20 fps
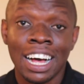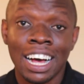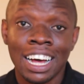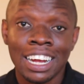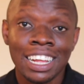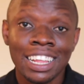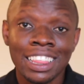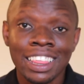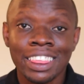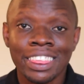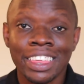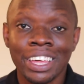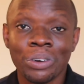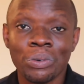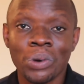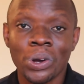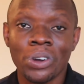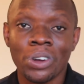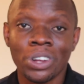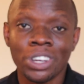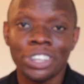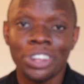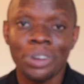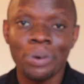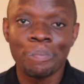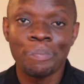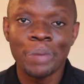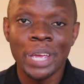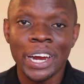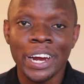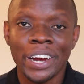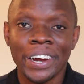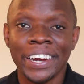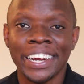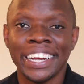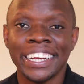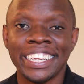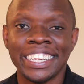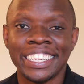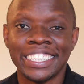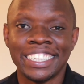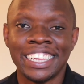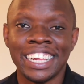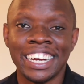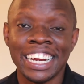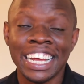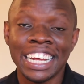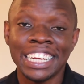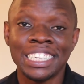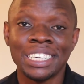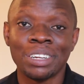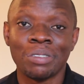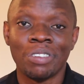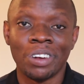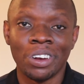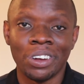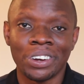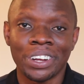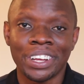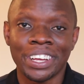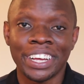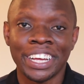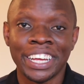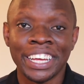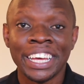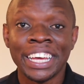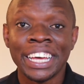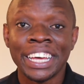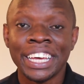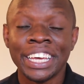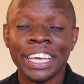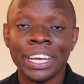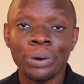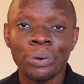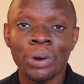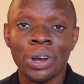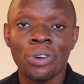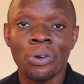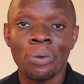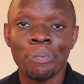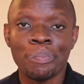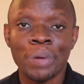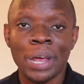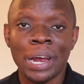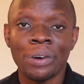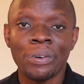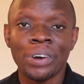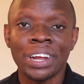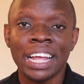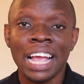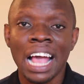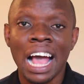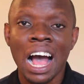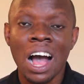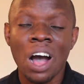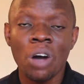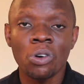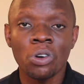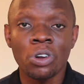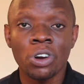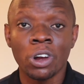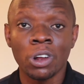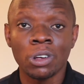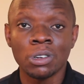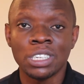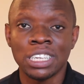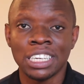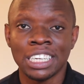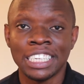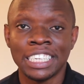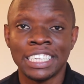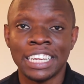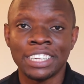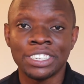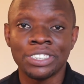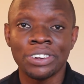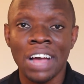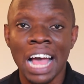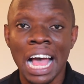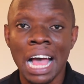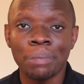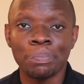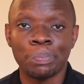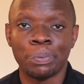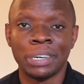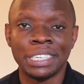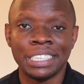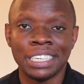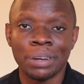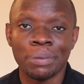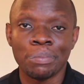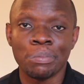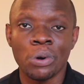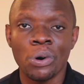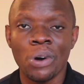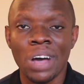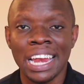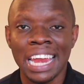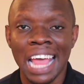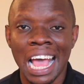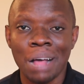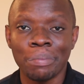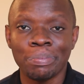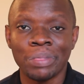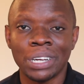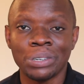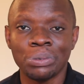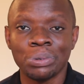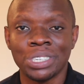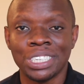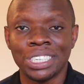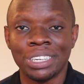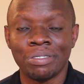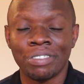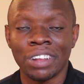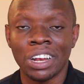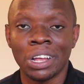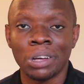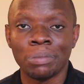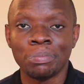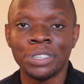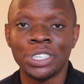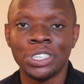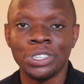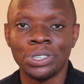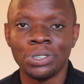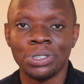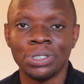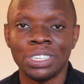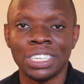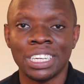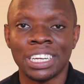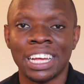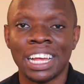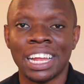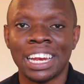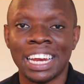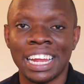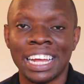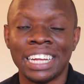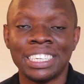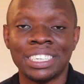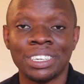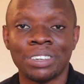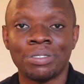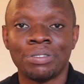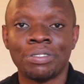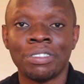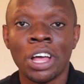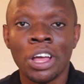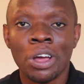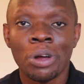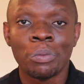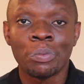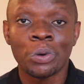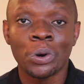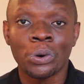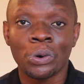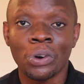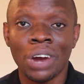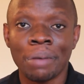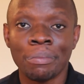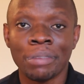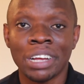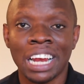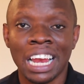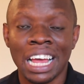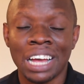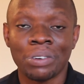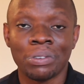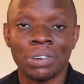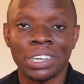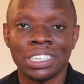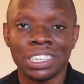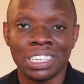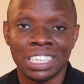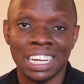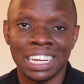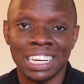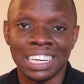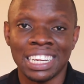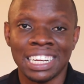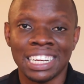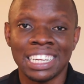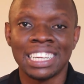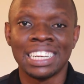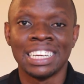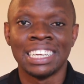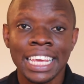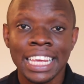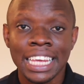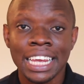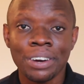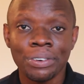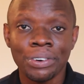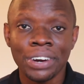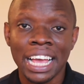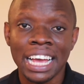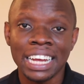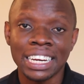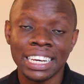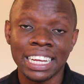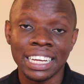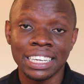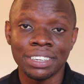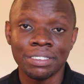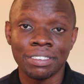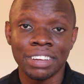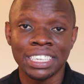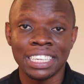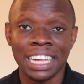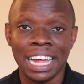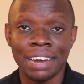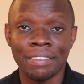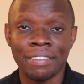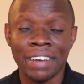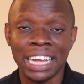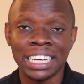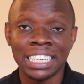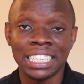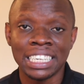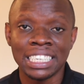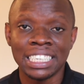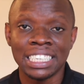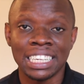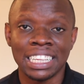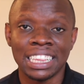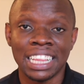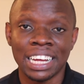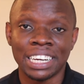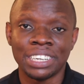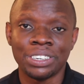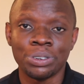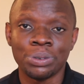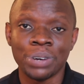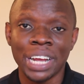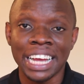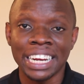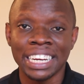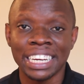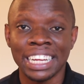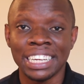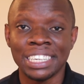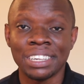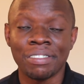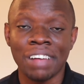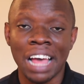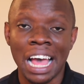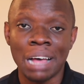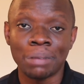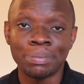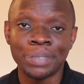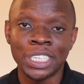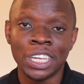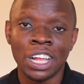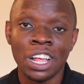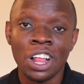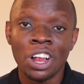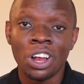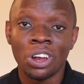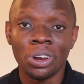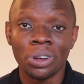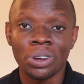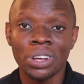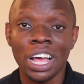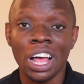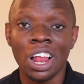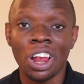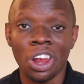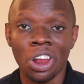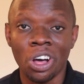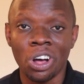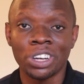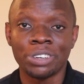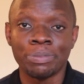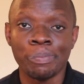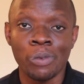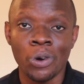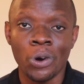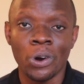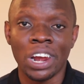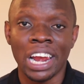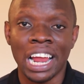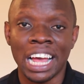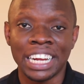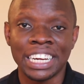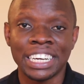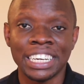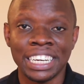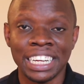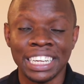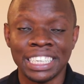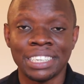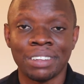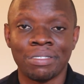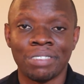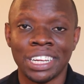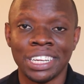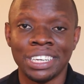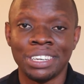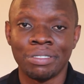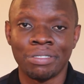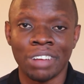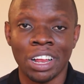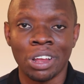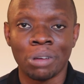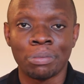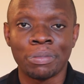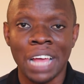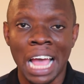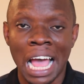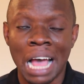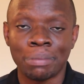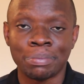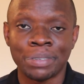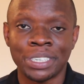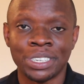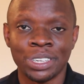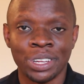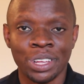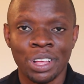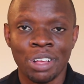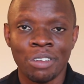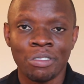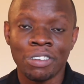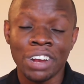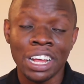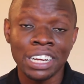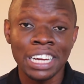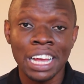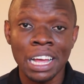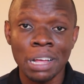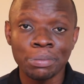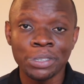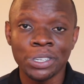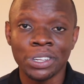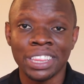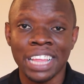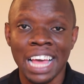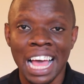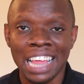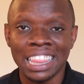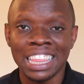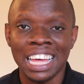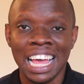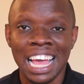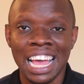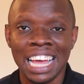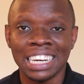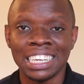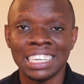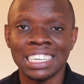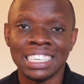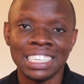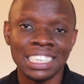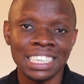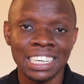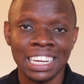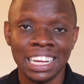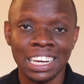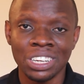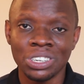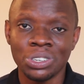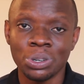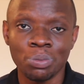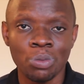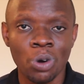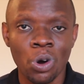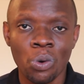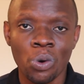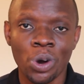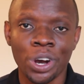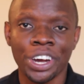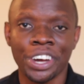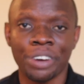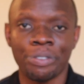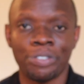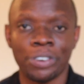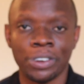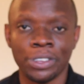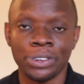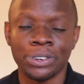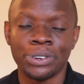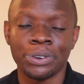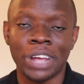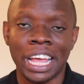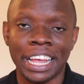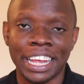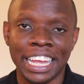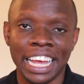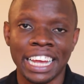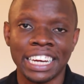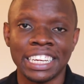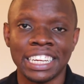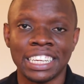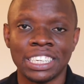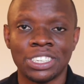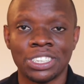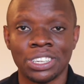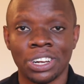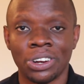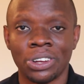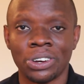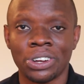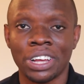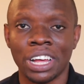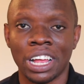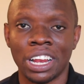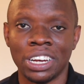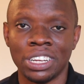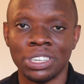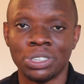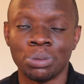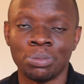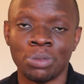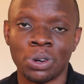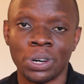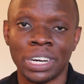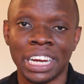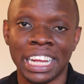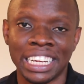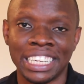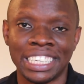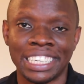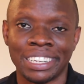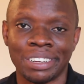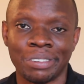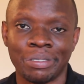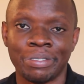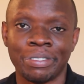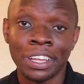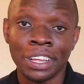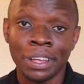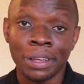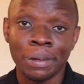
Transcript: Another thing we're going to compare is the native look. Here we're comparing how closely does your app resemble an app that was developed using a native programming language or technique. Here React Native has the advantage in that React Native apps look a lot more like natively developed apps. Flutter apps, on the other hand, need a little more work for you to get it to look a little more native.